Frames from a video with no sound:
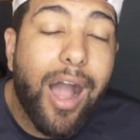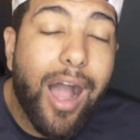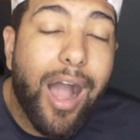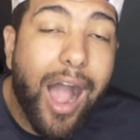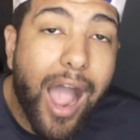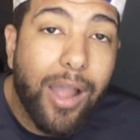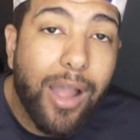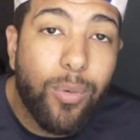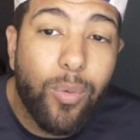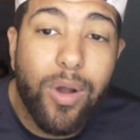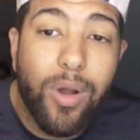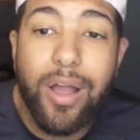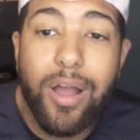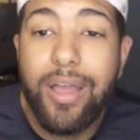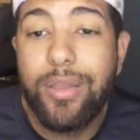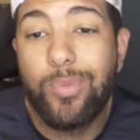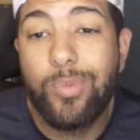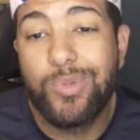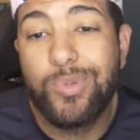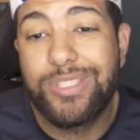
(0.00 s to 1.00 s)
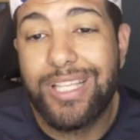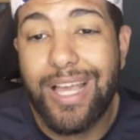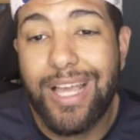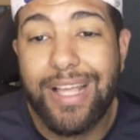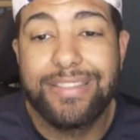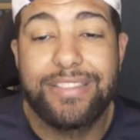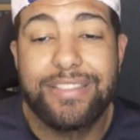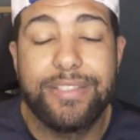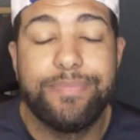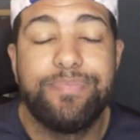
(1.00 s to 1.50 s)
Iowa, and
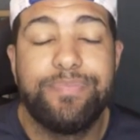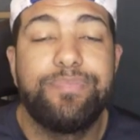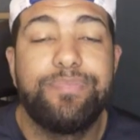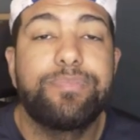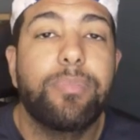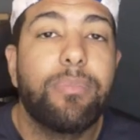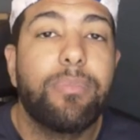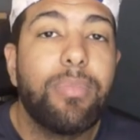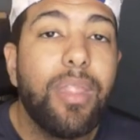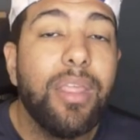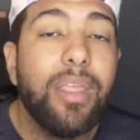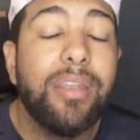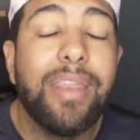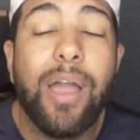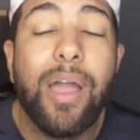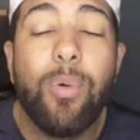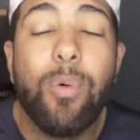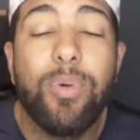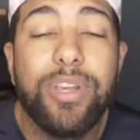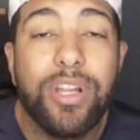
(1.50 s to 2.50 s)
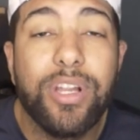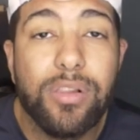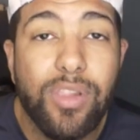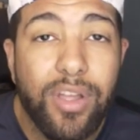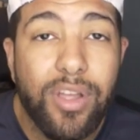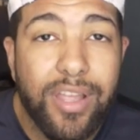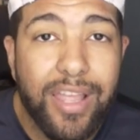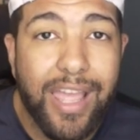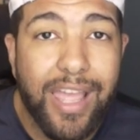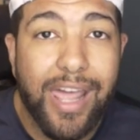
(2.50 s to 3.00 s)
Wisconsin. Now, when you're
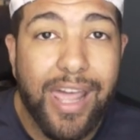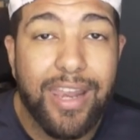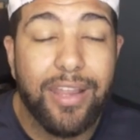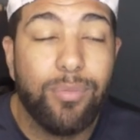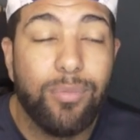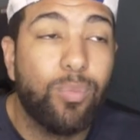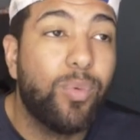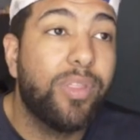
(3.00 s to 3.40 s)
looking at it,